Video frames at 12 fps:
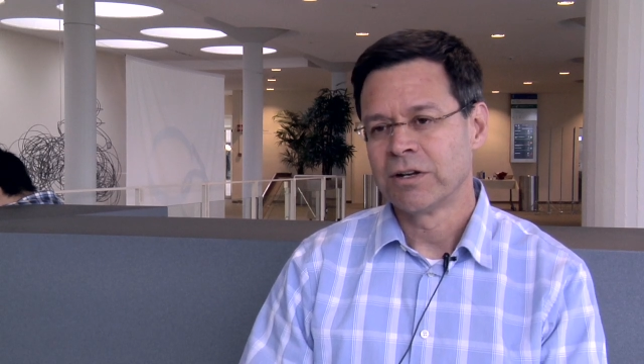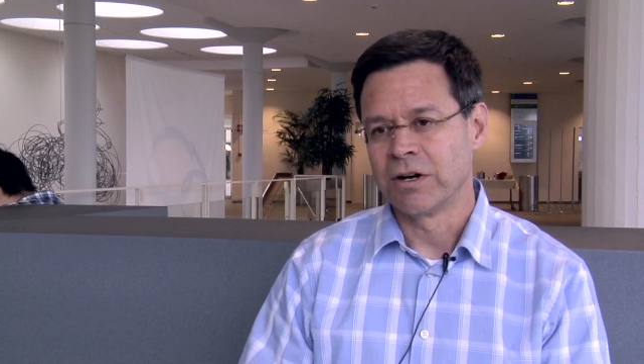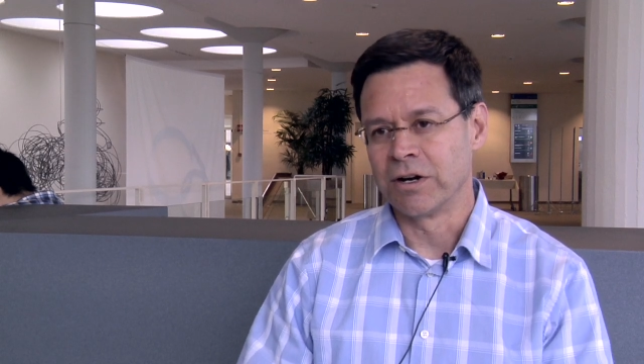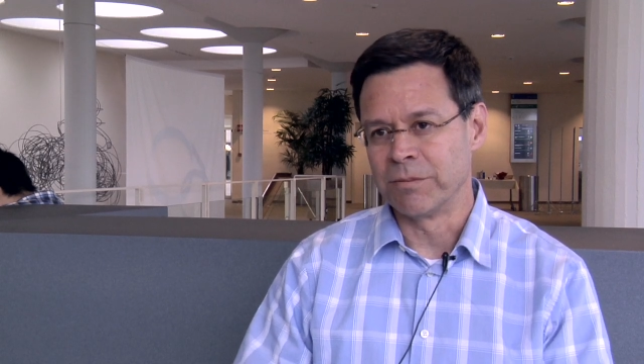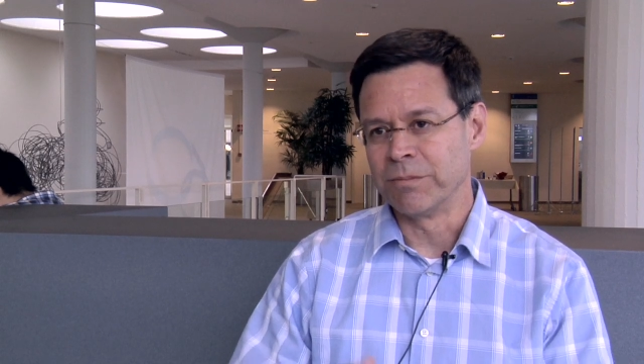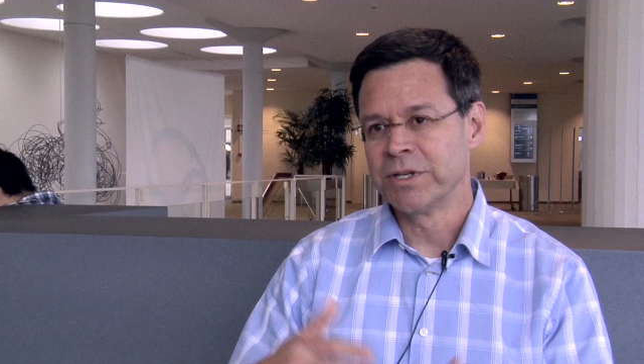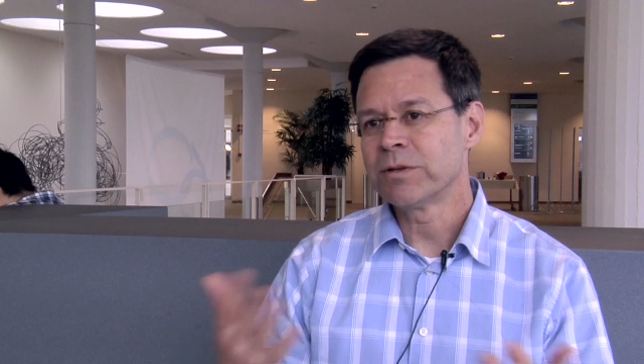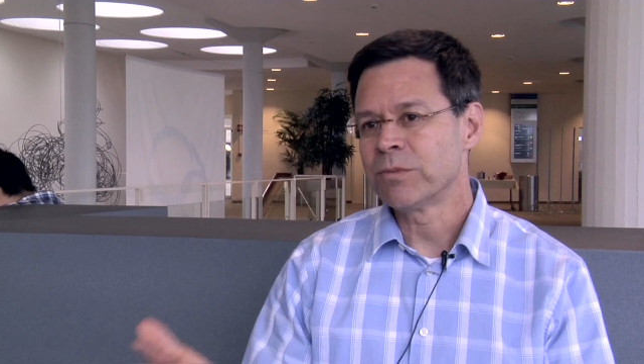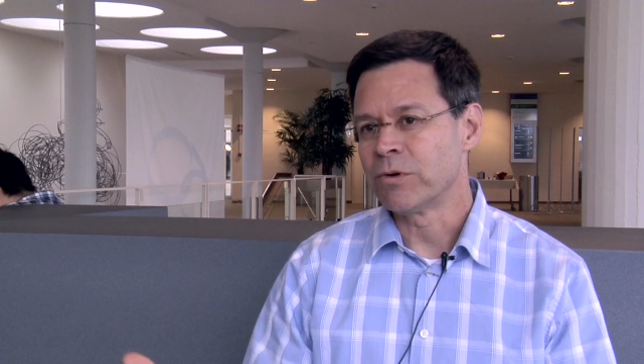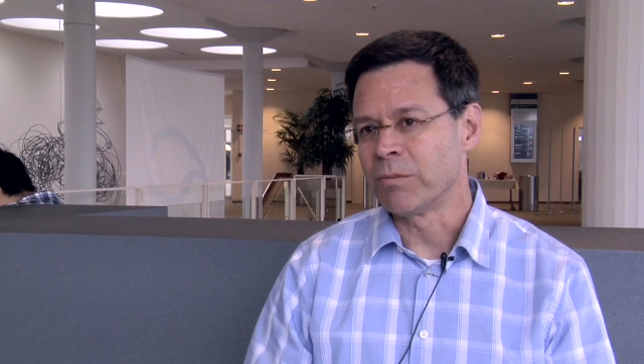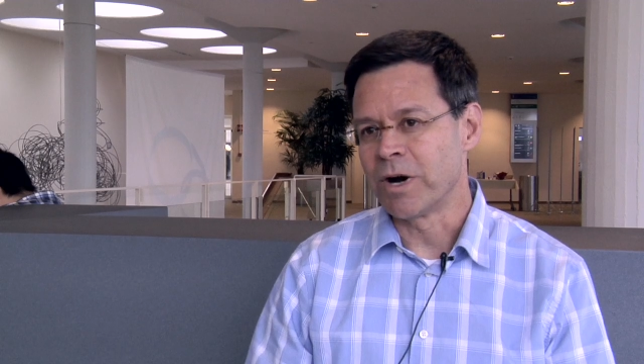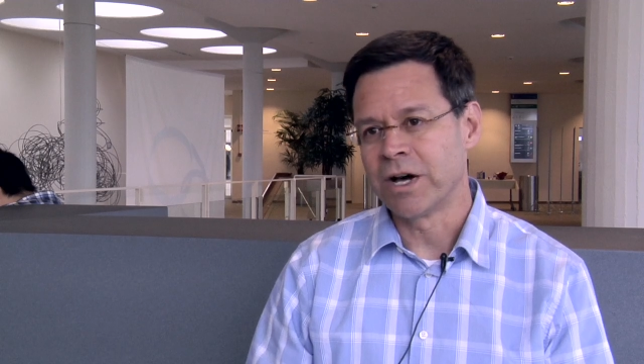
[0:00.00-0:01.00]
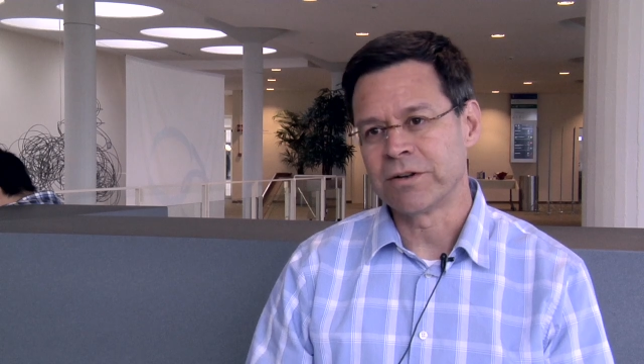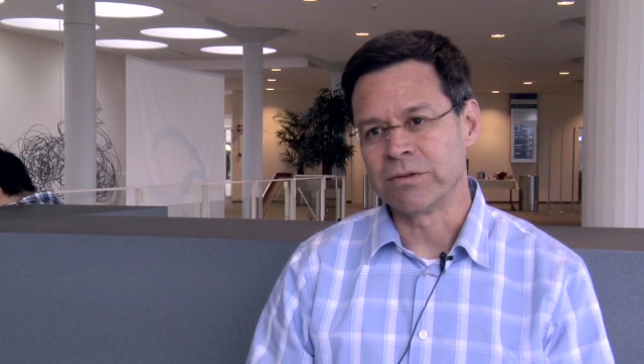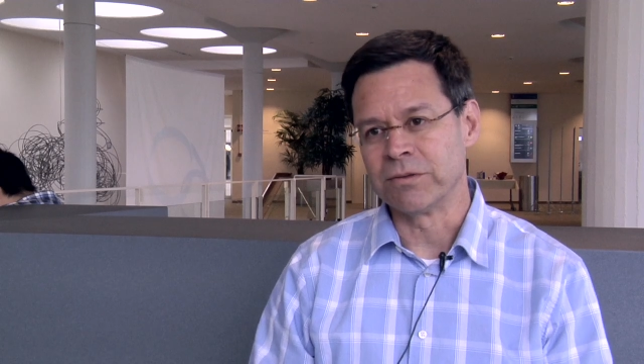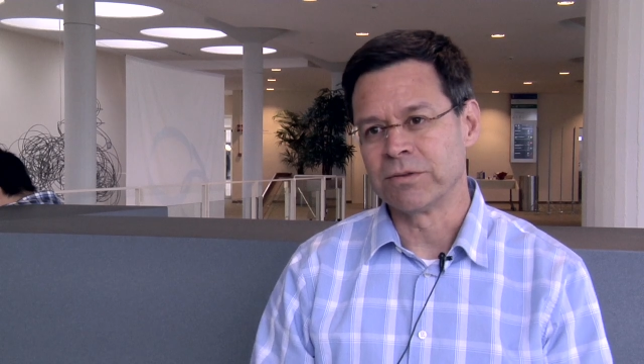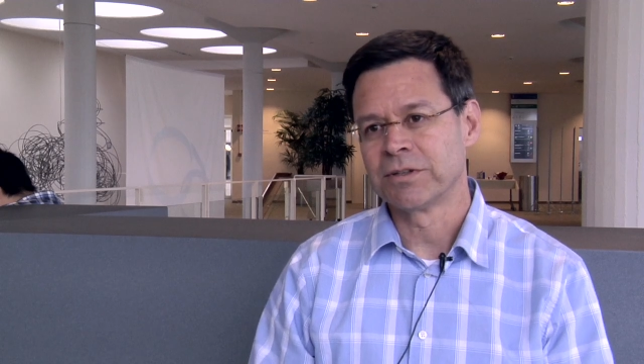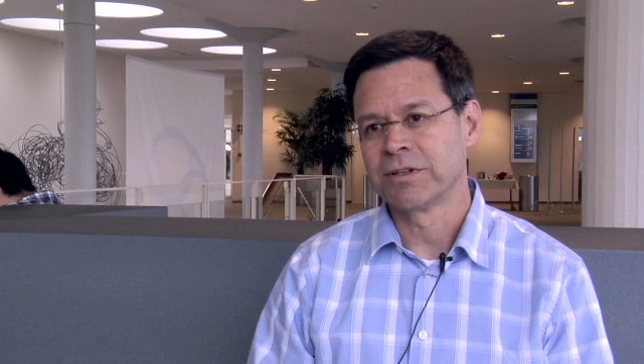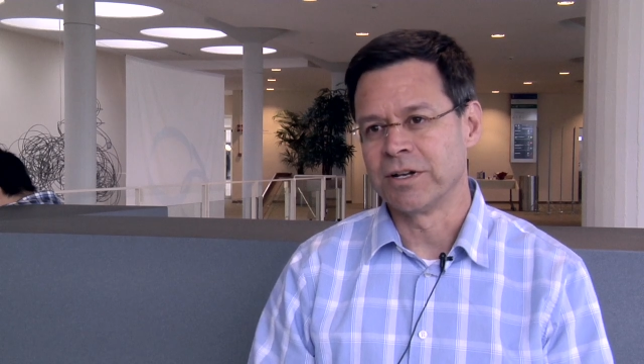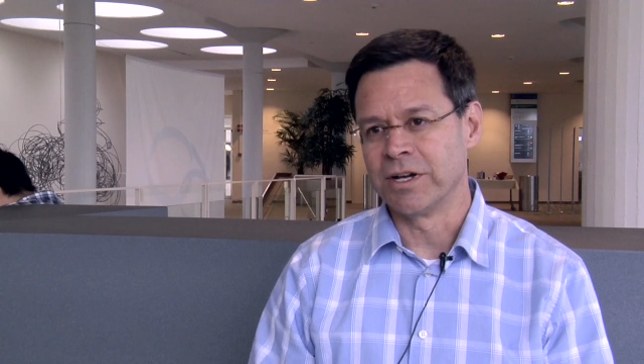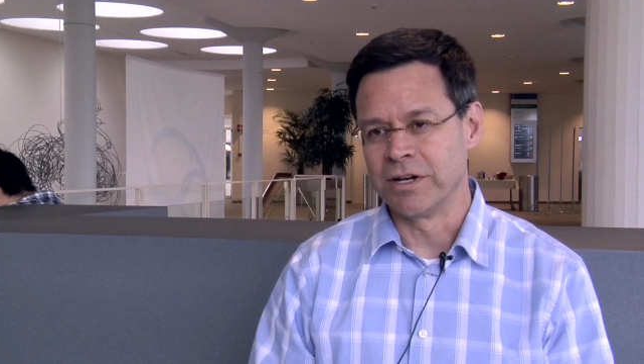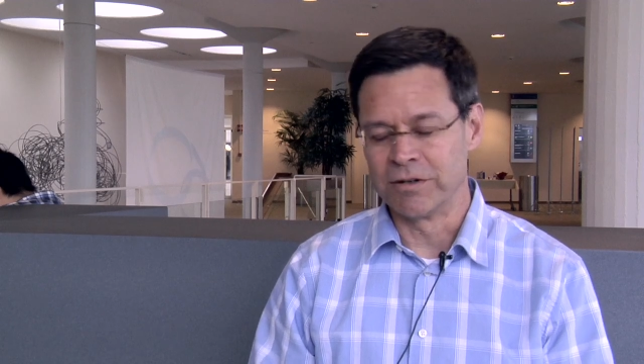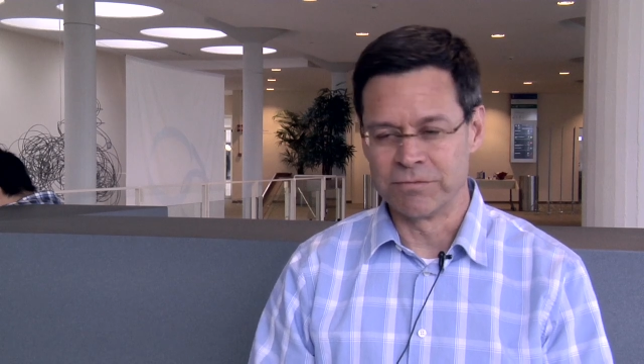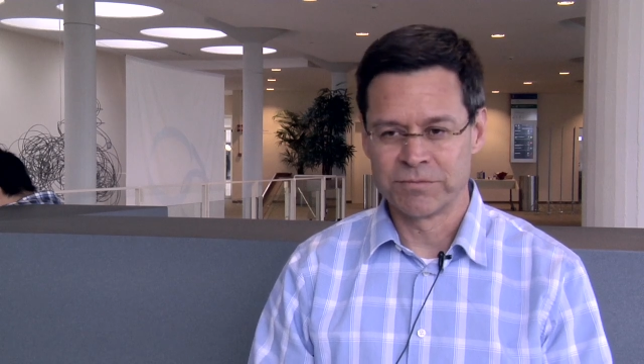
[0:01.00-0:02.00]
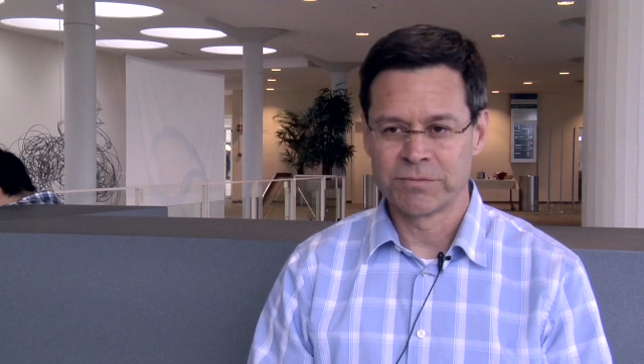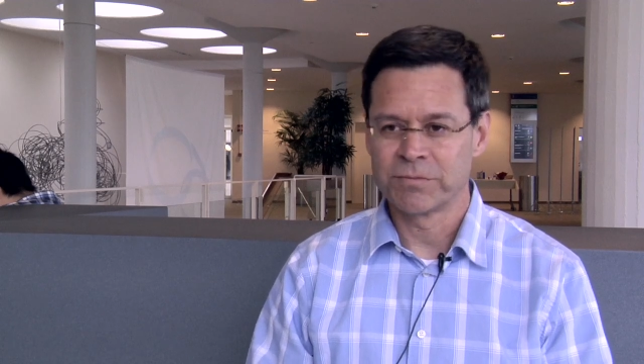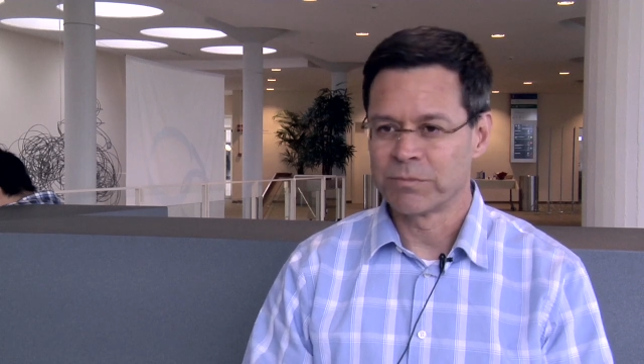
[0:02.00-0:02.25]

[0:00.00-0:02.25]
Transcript: our minimal model of